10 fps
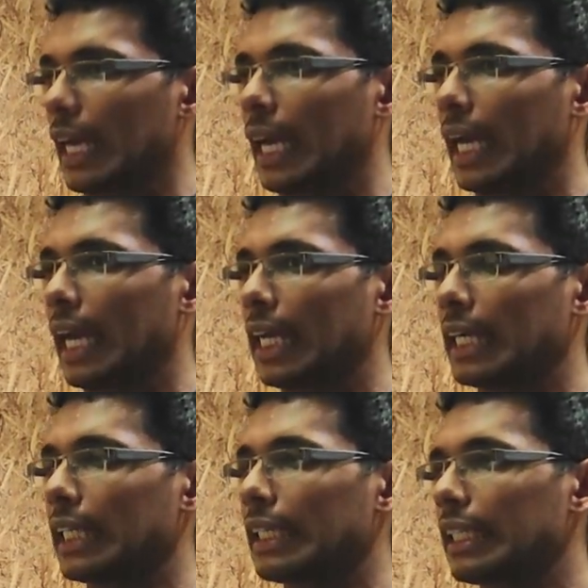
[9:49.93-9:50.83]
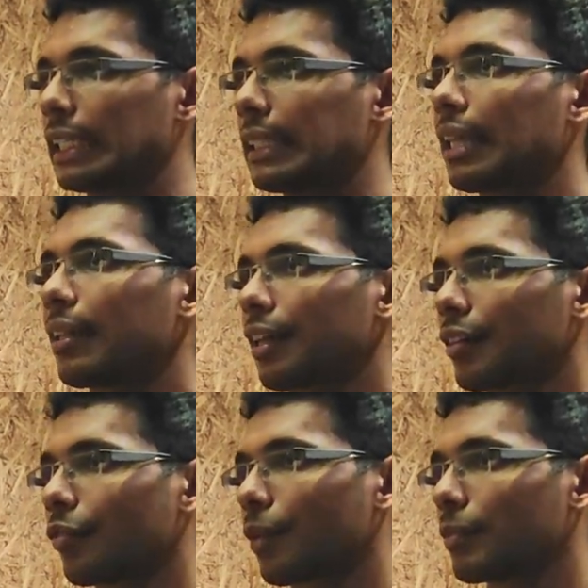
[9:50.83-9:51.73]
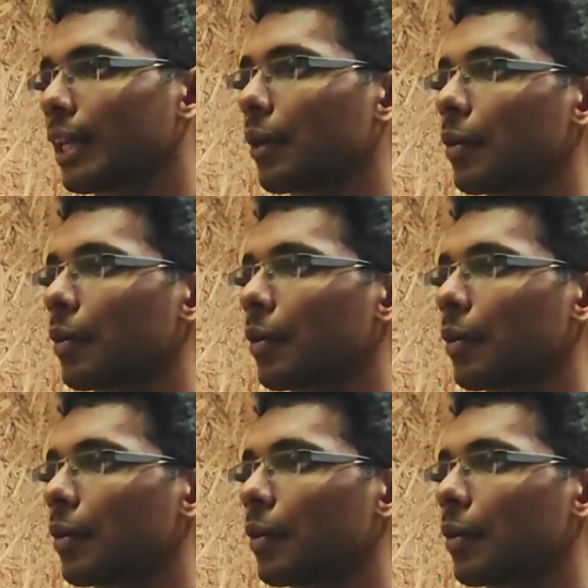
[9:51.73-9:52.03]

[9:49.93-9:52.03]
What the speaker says: And then from there